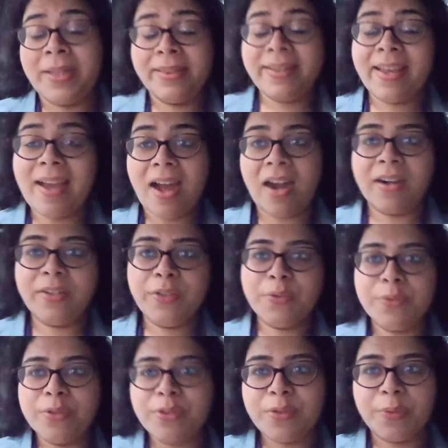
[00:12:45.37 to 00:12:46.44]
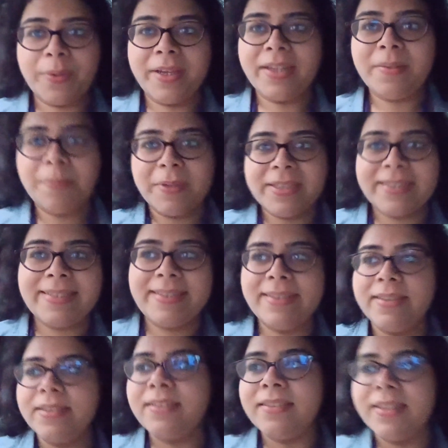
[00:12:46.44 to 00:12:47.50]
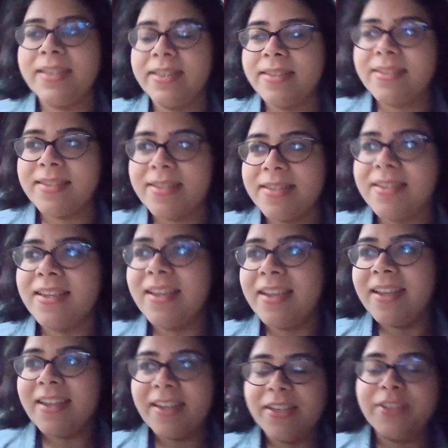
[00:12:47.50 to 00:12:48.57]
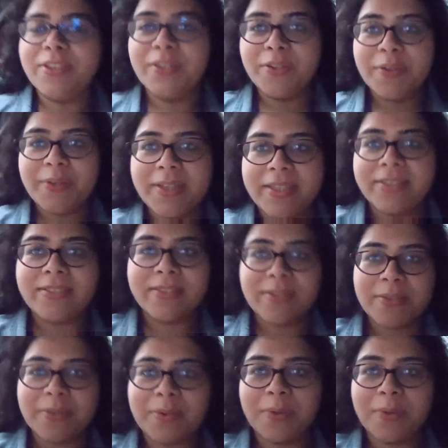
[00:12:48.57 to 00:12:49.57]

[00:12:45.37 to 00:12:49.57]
they are used to it, but still, it's